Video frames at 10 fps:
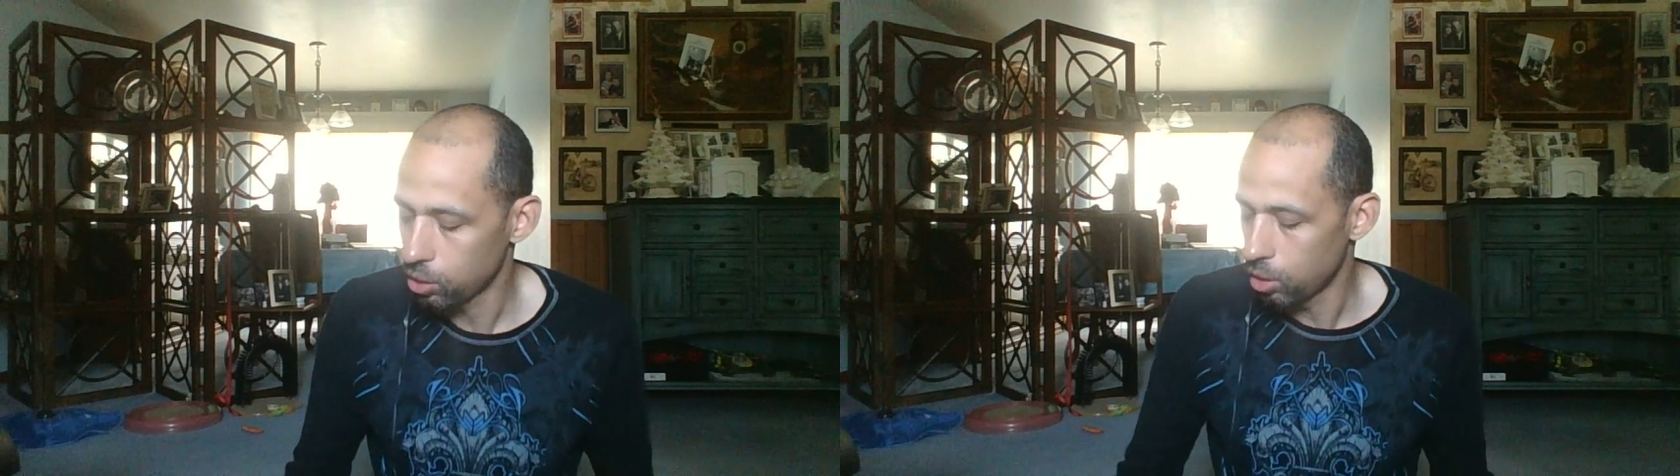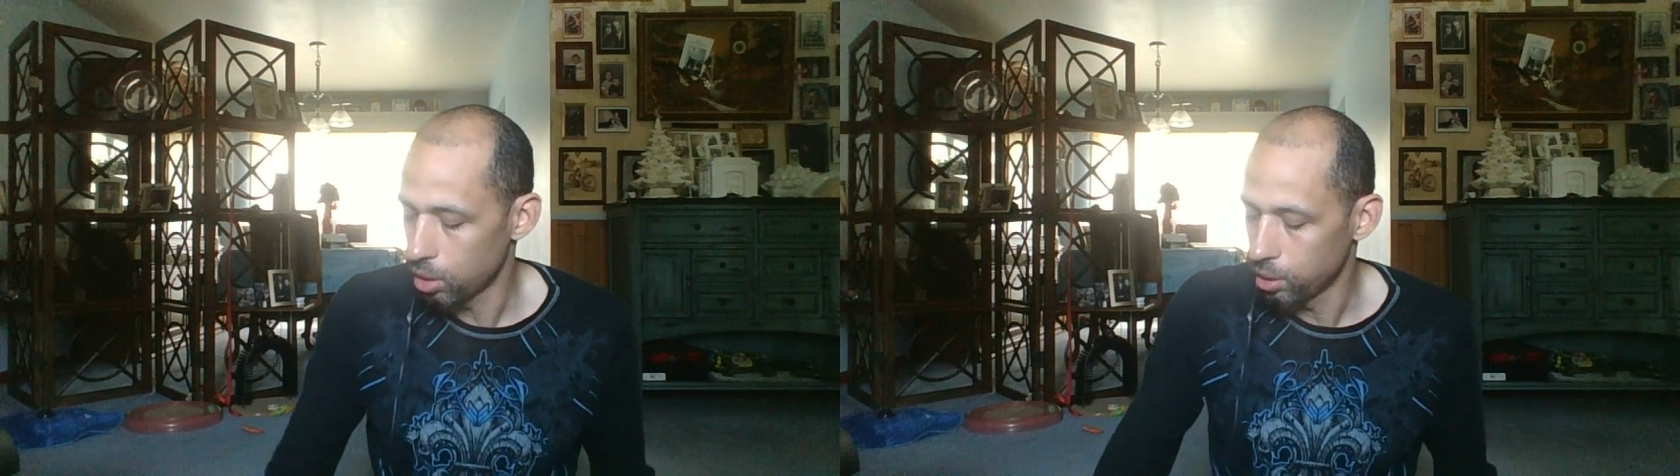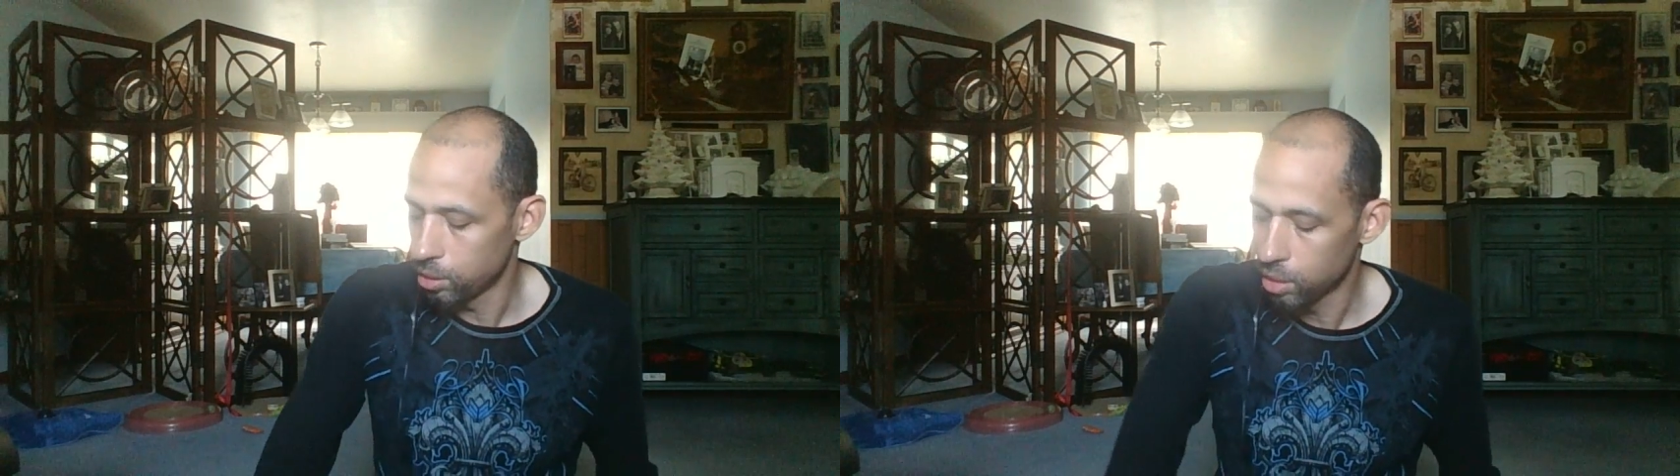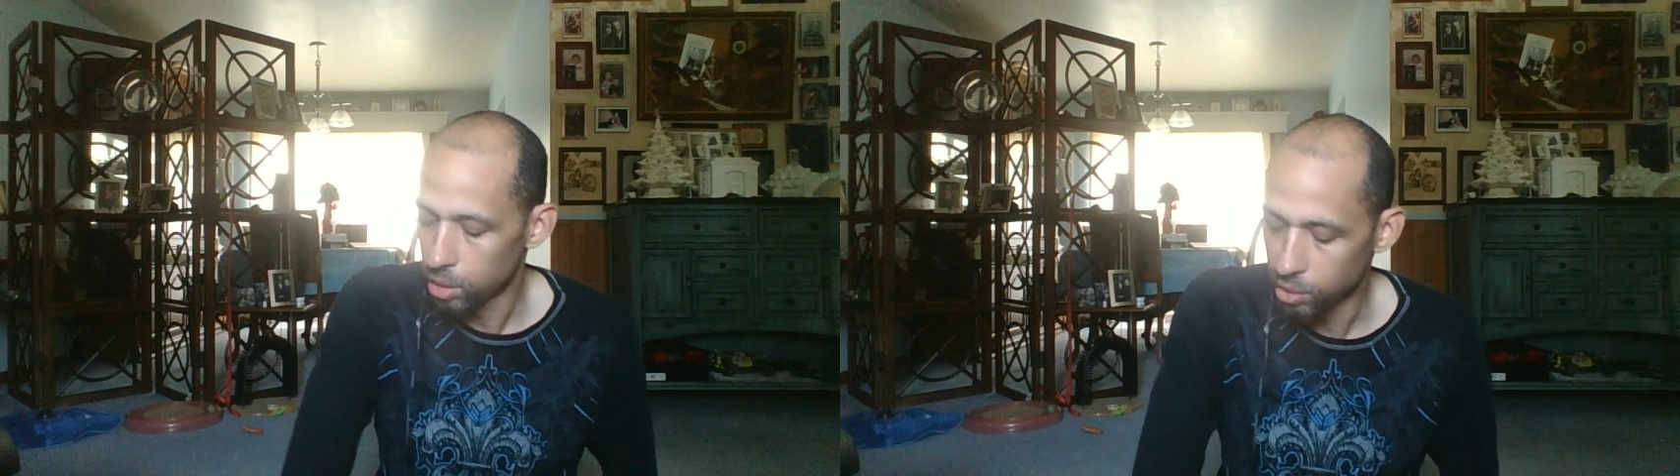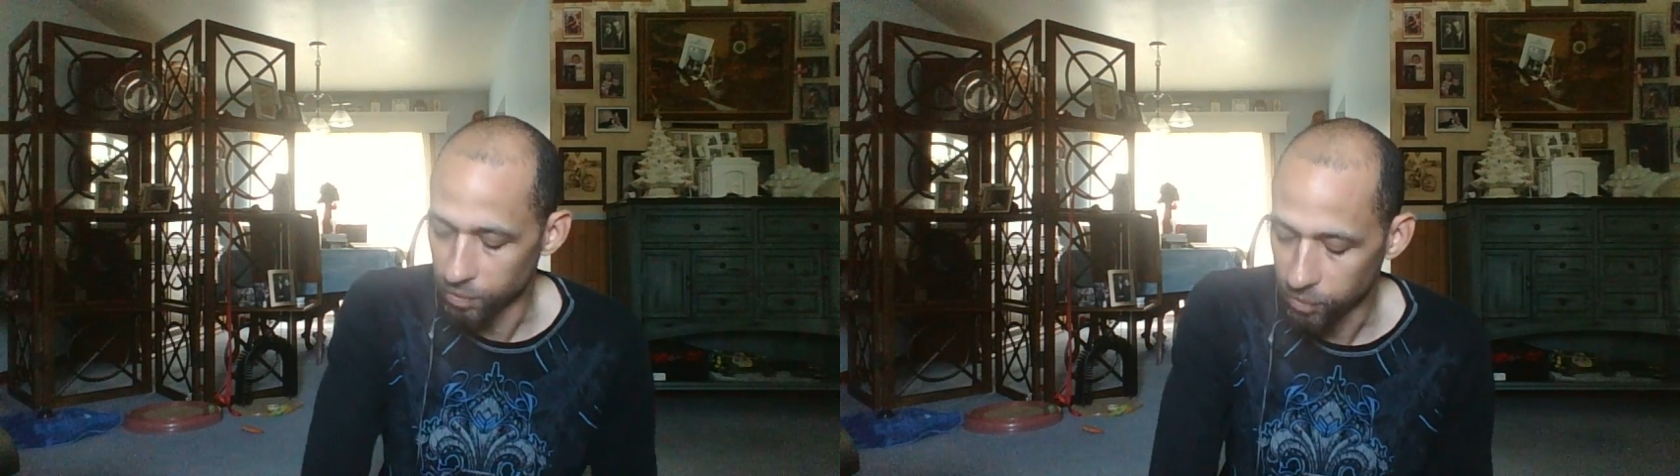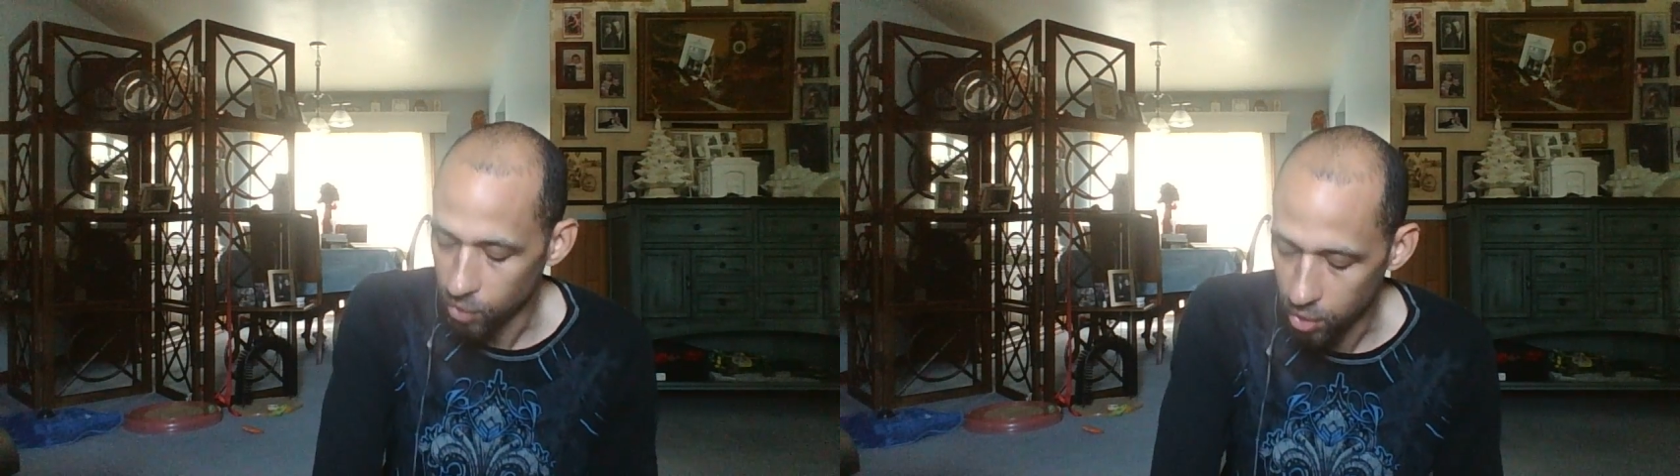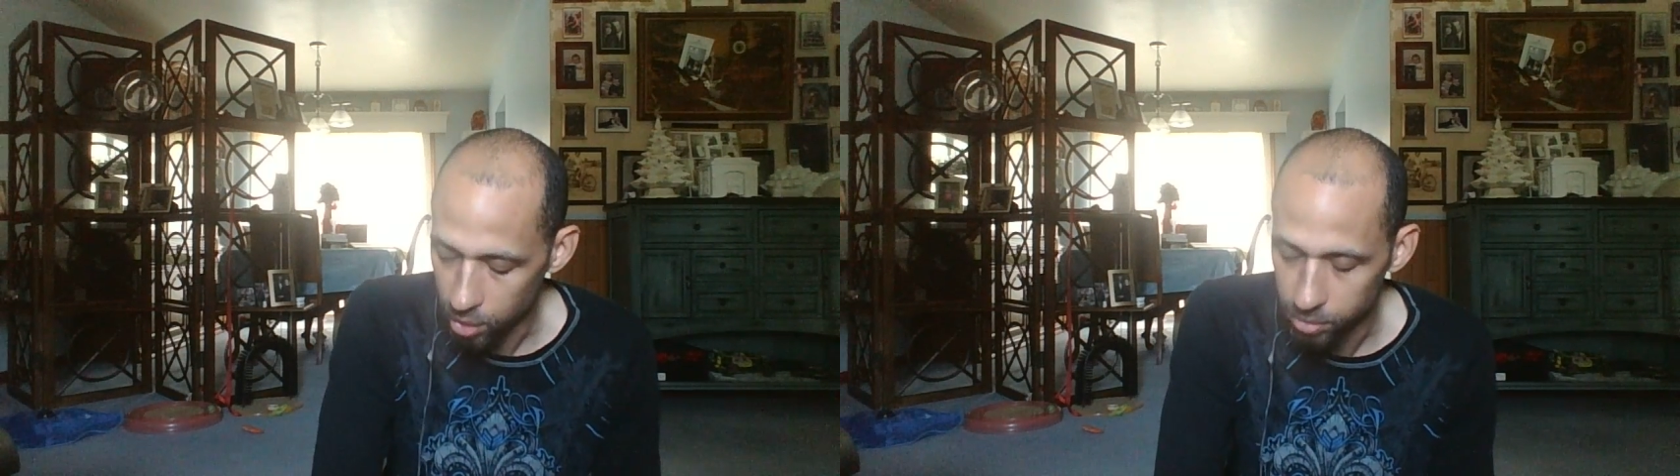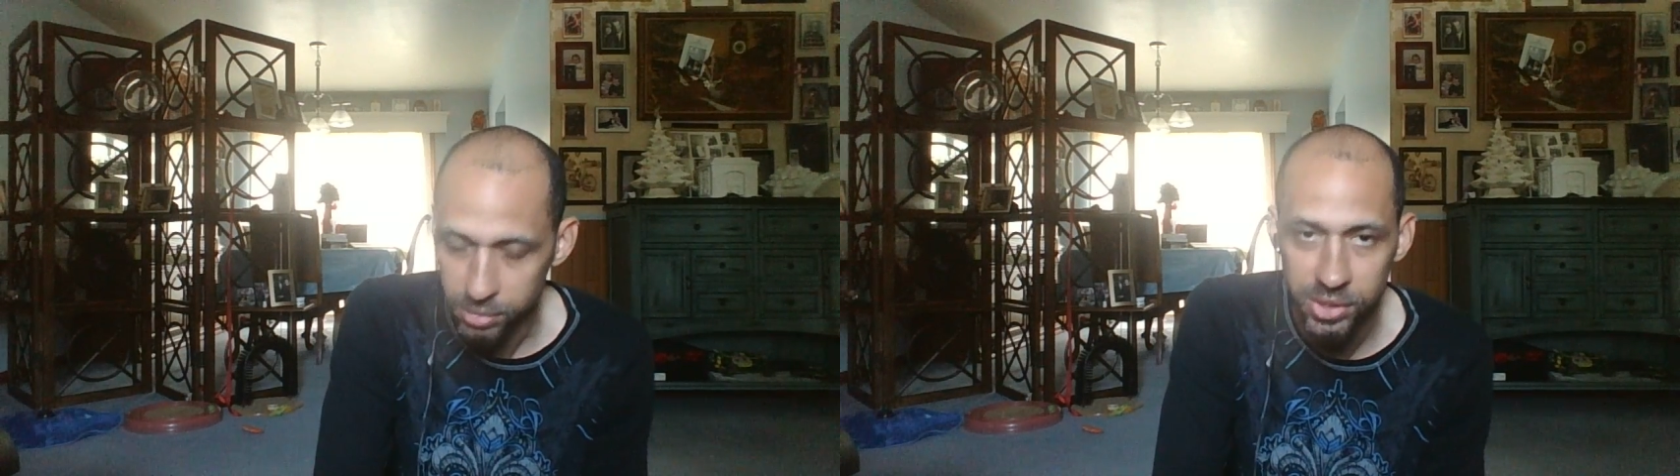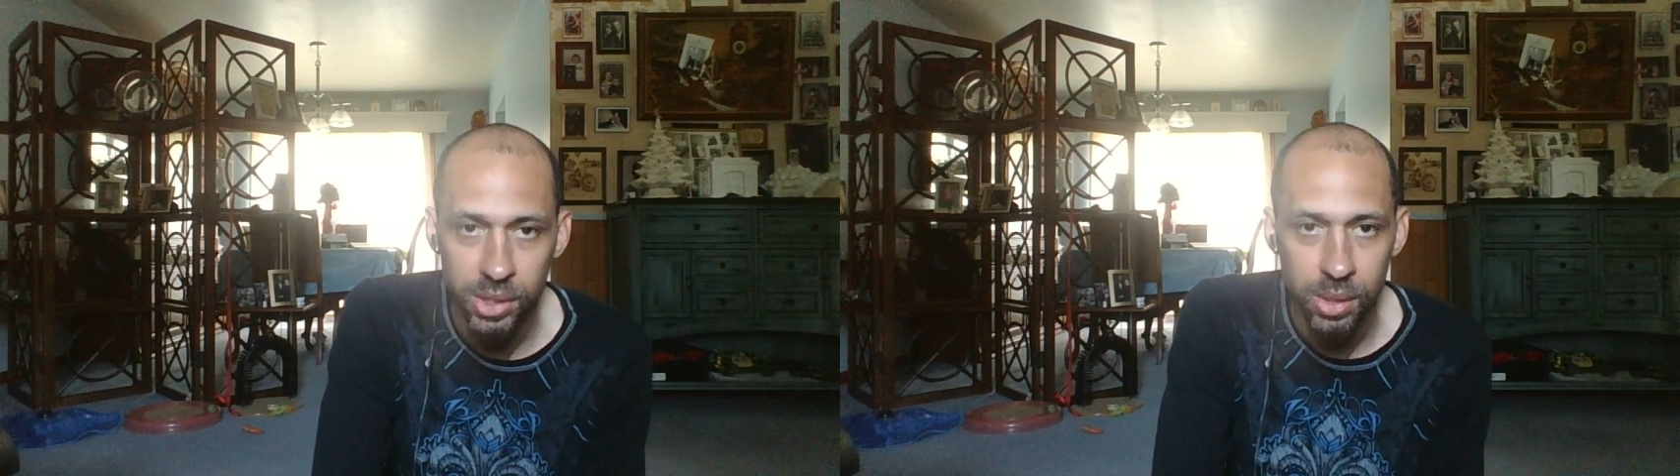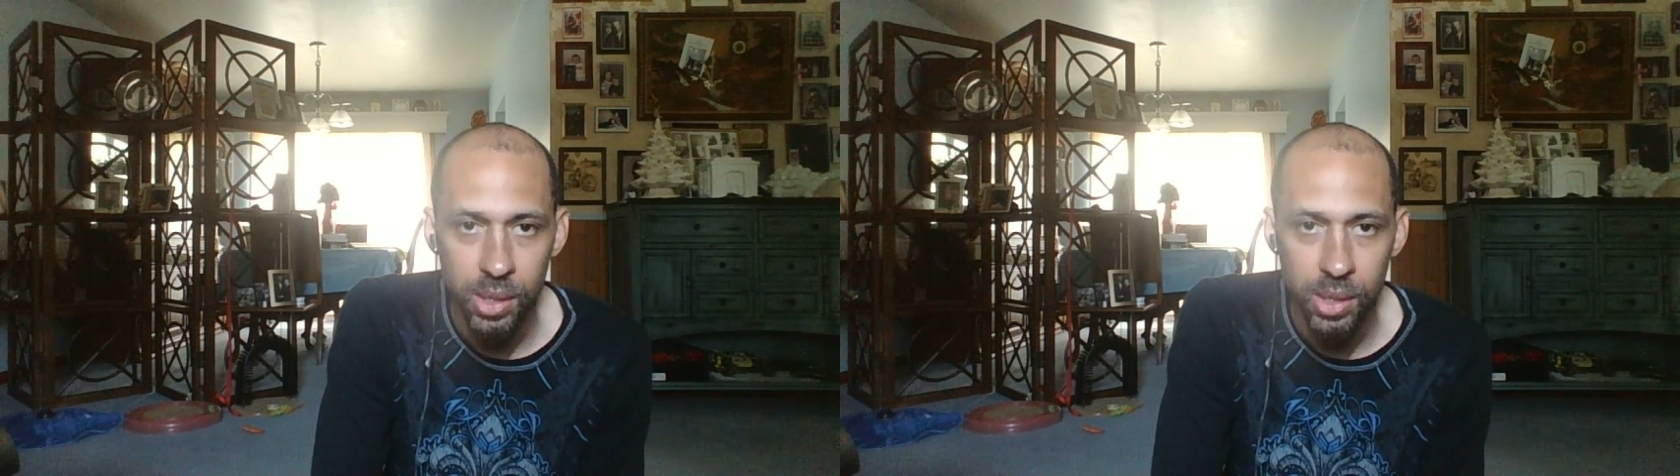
on your forearms